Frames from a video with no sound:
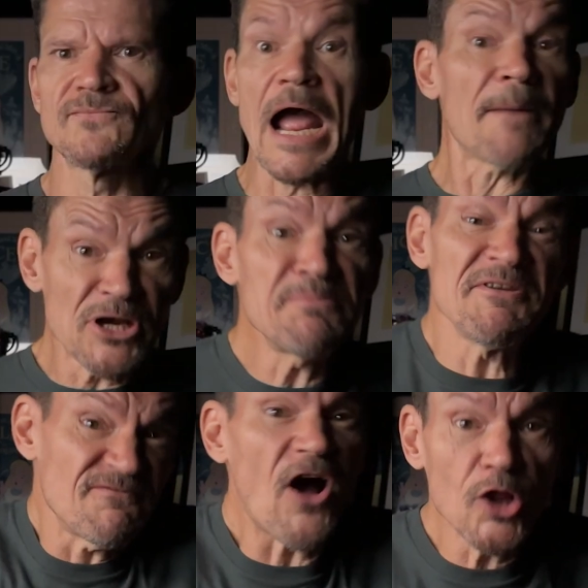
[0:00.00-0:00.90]
I'm going to be
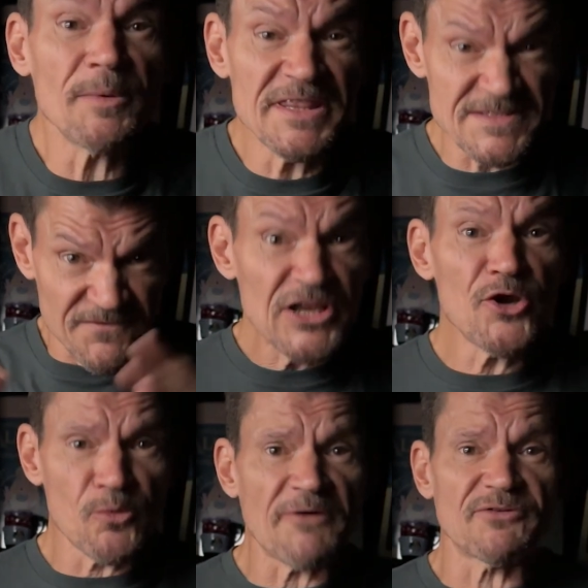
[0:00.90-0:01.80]
following this video
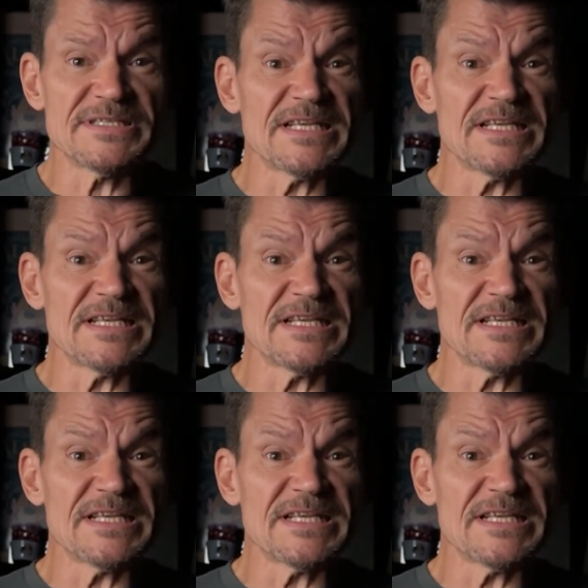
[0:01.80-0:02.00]
reference,